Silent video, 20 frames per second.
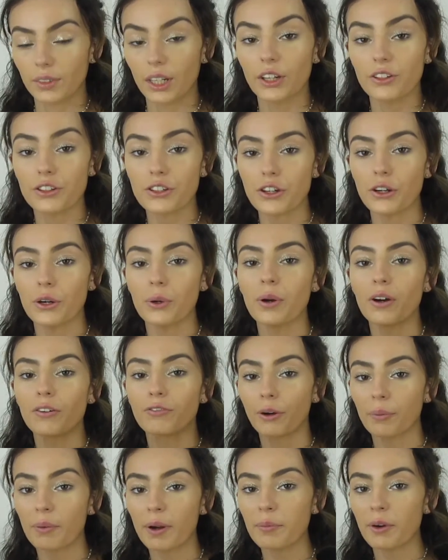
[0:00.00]
So
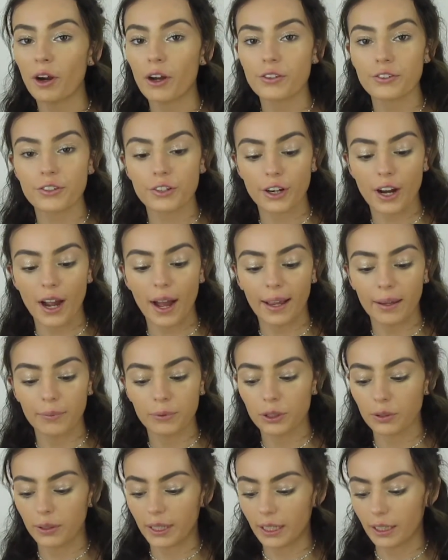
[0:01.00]
for my bronzer, I am
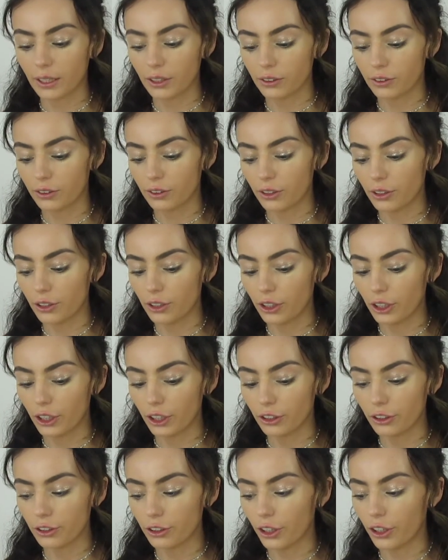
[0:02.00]
going to
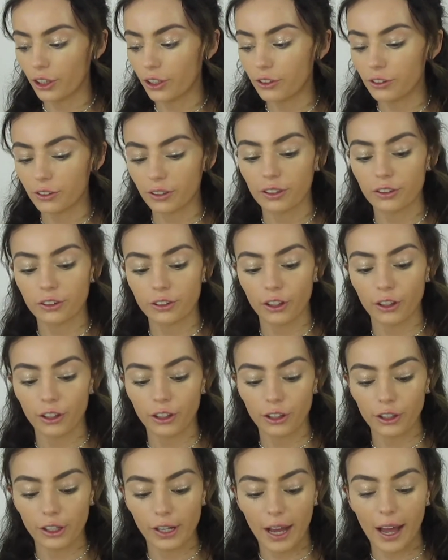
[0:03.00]
use
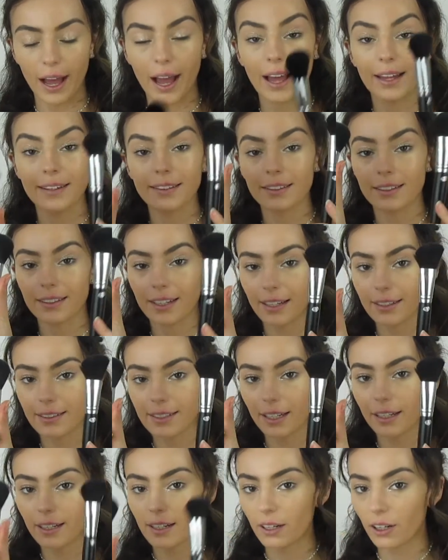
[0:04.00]
2 and
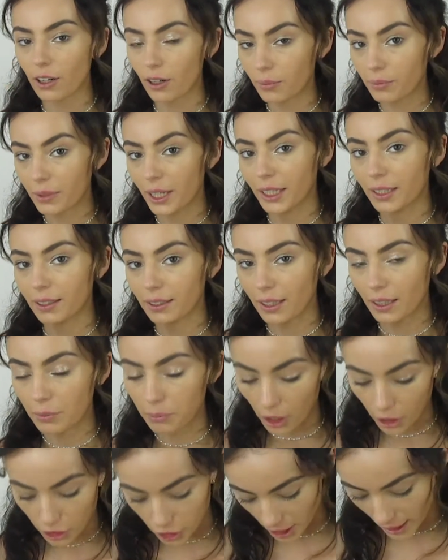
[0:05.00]
19 that come in the
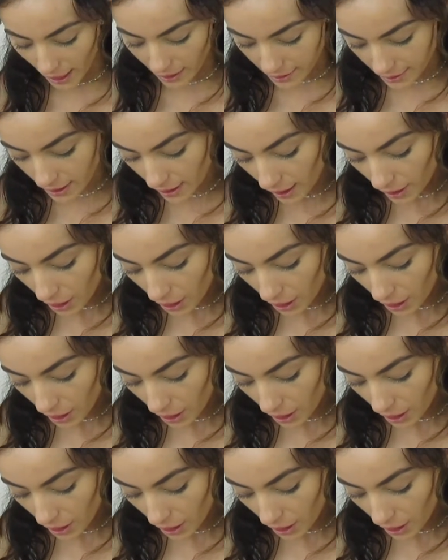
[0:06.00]
brush kit.